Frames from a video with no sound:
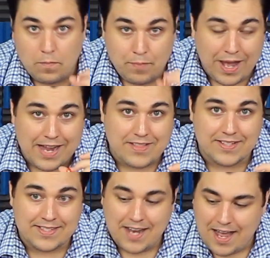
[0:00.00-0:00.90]
buying
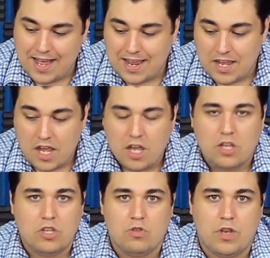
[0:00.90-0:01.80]
this die,
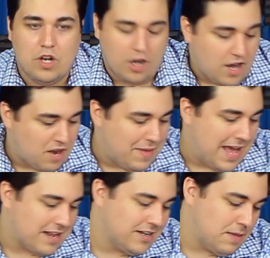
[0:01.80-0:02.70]
you can
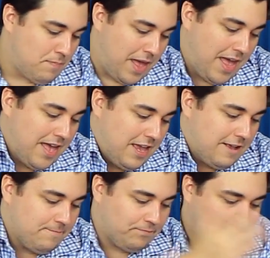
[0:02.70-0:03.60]
automatically
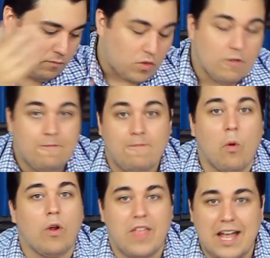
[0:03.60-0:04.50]
pay
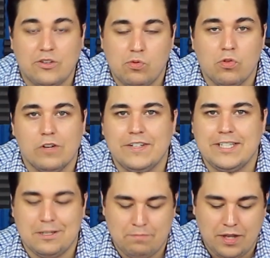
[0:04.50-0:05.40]
for that tool if
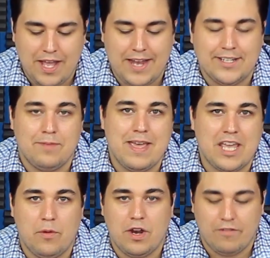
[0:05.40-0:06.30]
it's in play to make
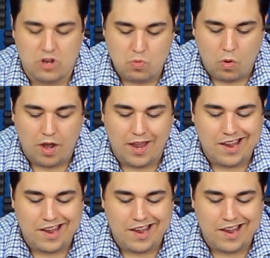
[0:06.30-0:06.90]
it whatever you want.